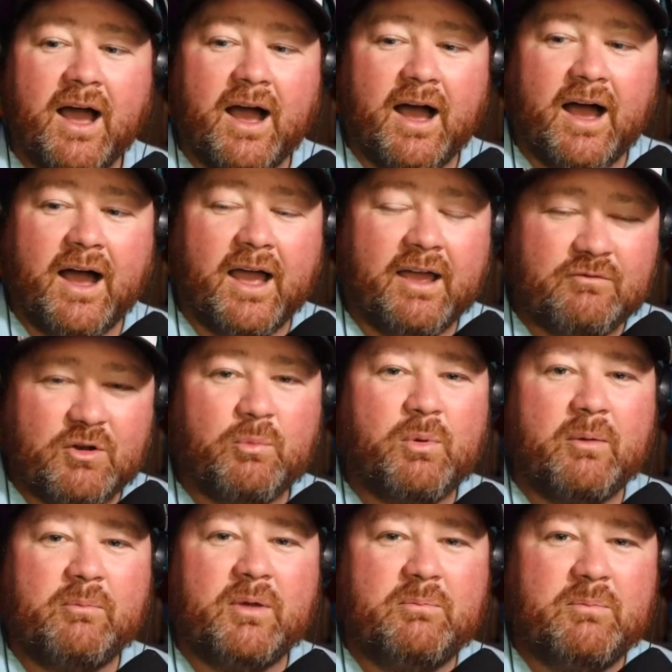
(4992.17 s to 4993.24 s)
I have no
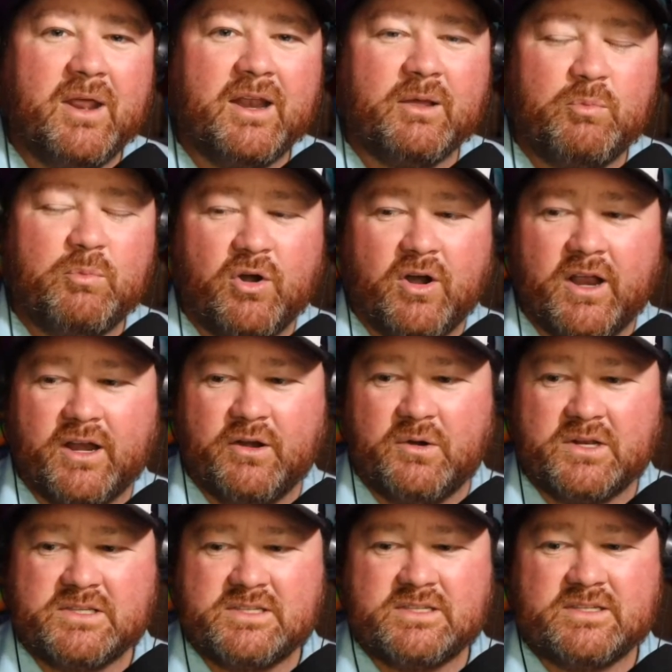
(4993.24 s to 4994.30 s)
problem admitting pure
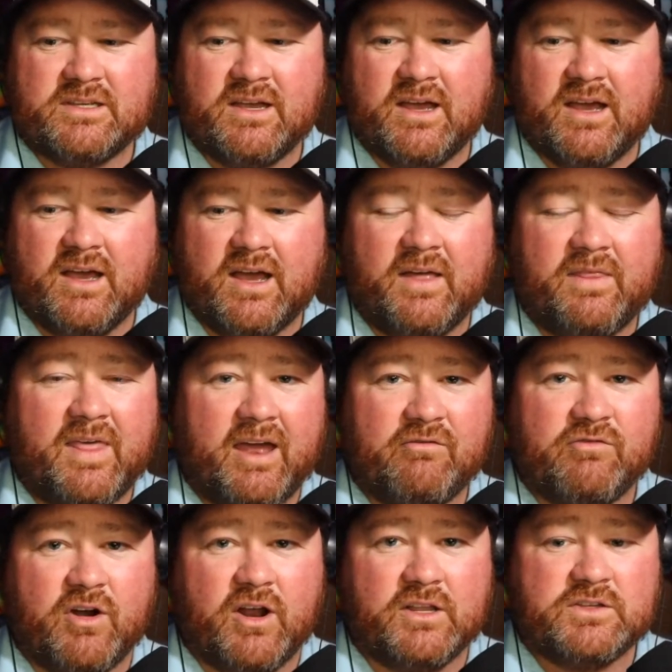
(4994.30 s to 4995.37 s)
ignorance on that
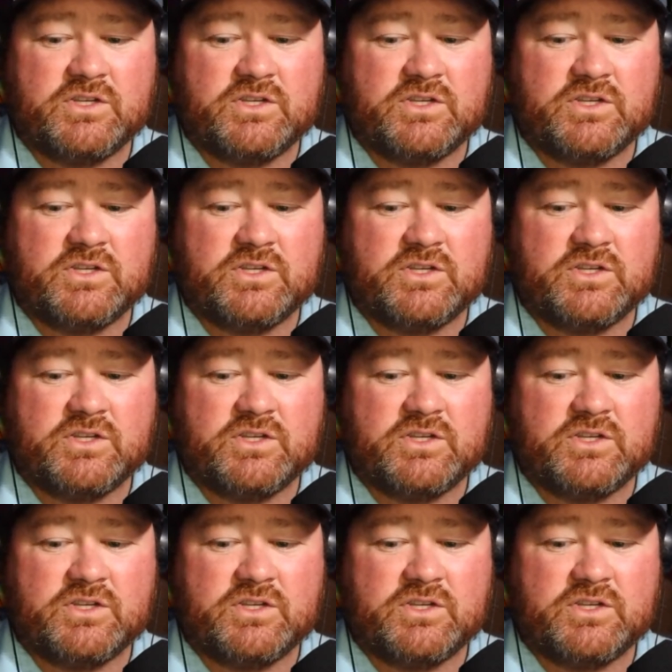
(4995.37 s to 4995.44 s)
front.